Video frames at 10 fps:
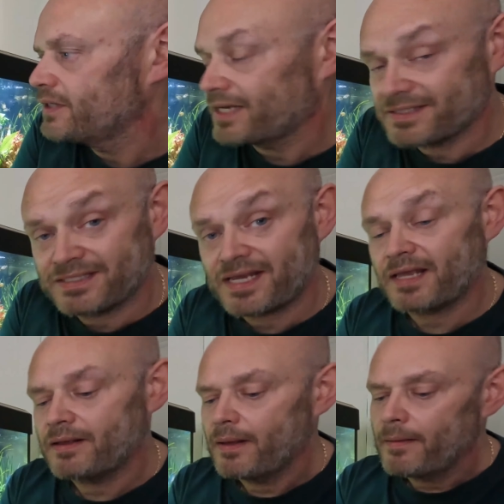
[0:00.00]
As I
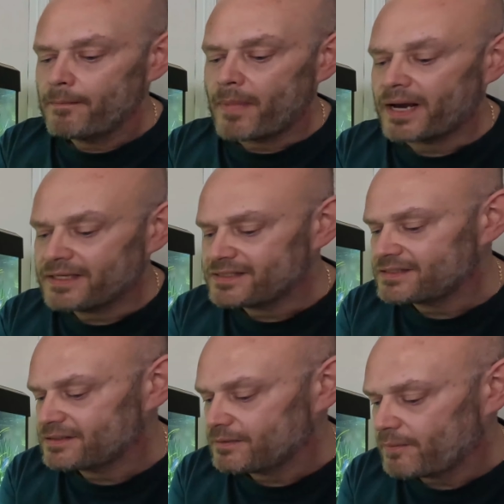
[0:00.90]
say, mine
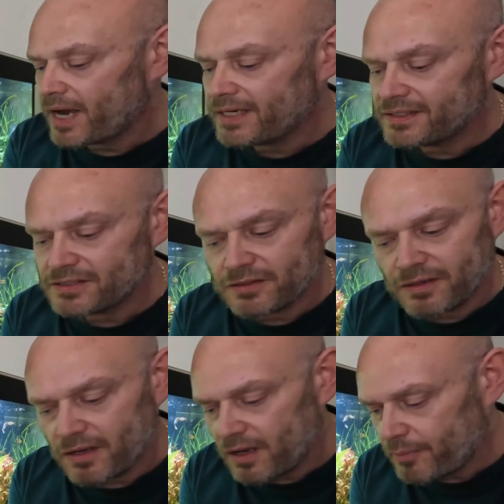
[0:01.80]
is
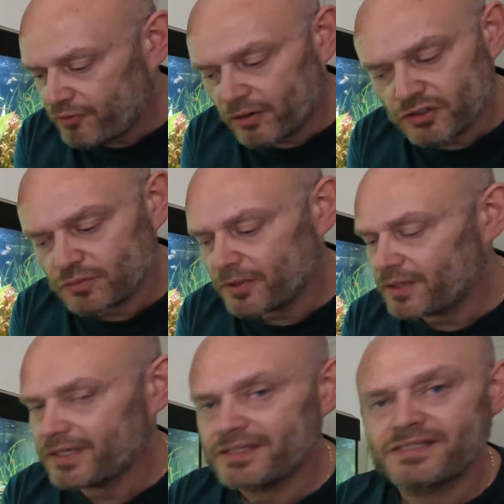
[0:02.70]

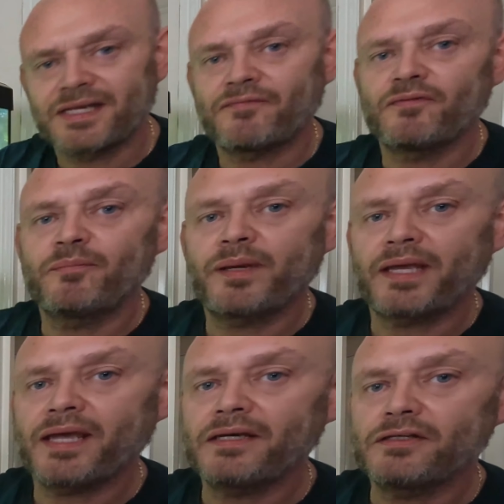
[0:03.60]
approximately a 7
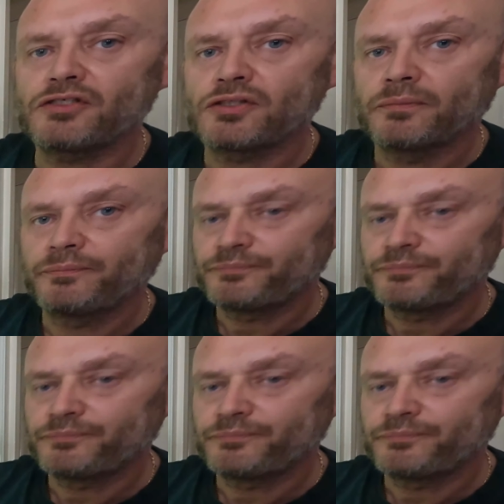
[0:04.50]
pH,